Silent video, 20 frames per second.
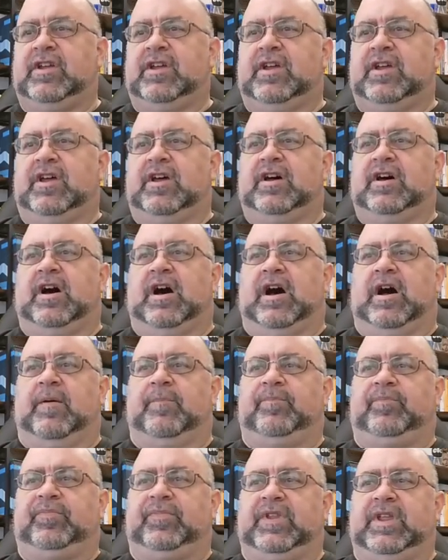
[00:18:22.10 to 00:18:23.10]

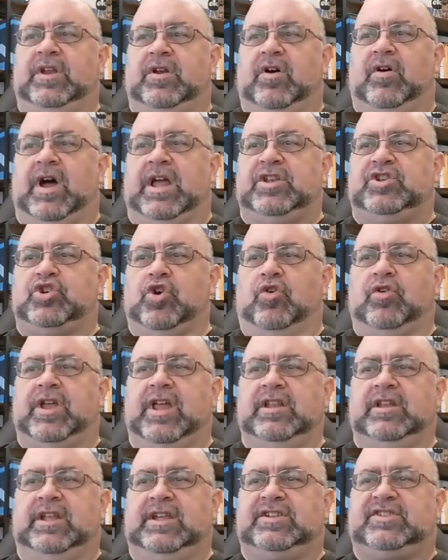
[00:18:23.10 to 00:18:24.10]
I
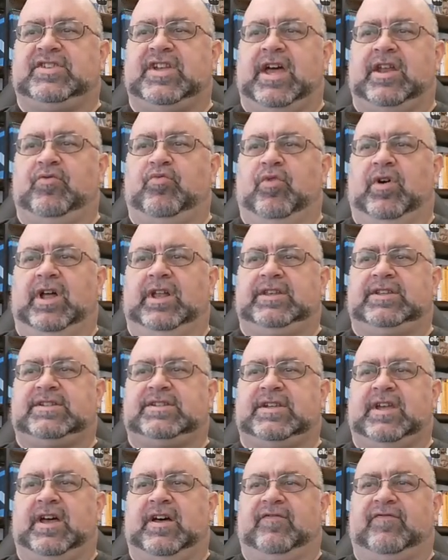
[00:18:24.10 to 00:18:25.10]
jokingly said once,
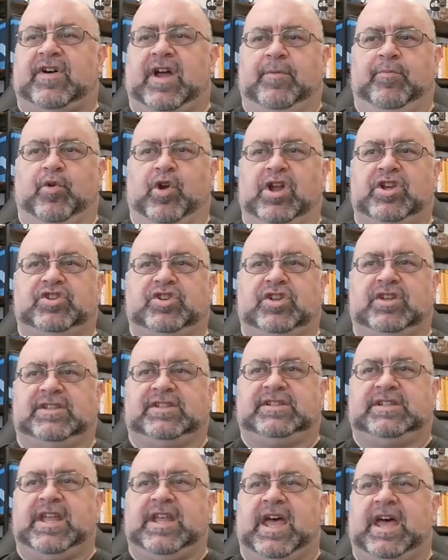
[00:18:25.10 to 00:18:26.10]
vibration's
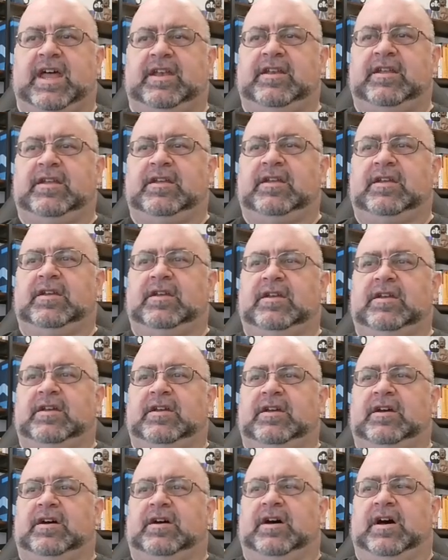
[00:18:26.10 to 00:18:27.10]
dead.
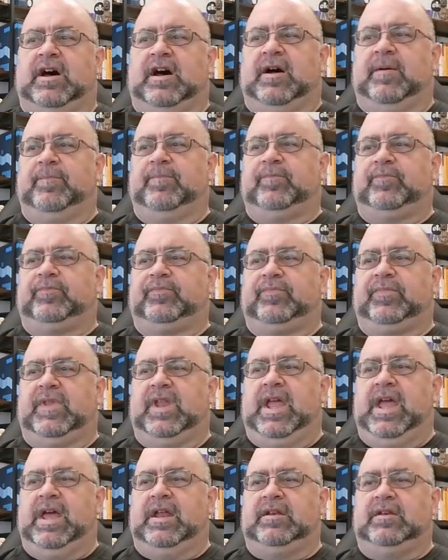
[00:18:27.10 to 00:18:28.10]

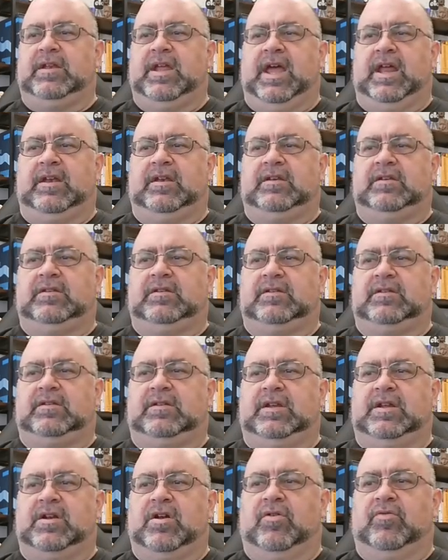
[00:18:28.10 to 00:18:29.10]
And
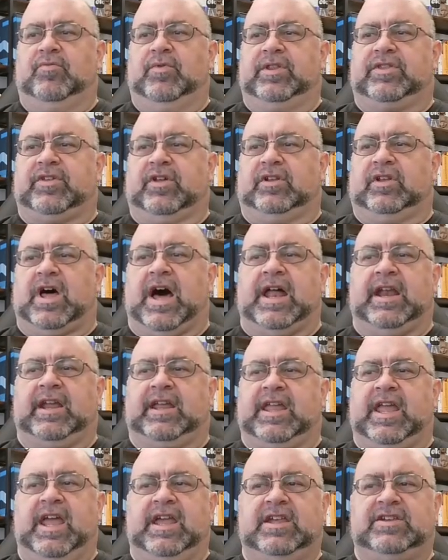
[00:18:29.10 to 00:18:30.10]
with a lot of
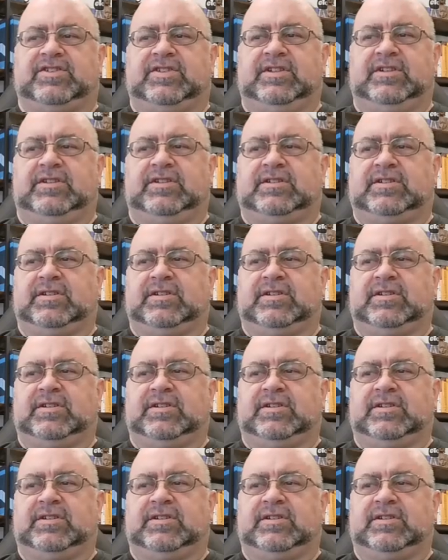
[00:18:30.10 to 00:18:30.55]
cases,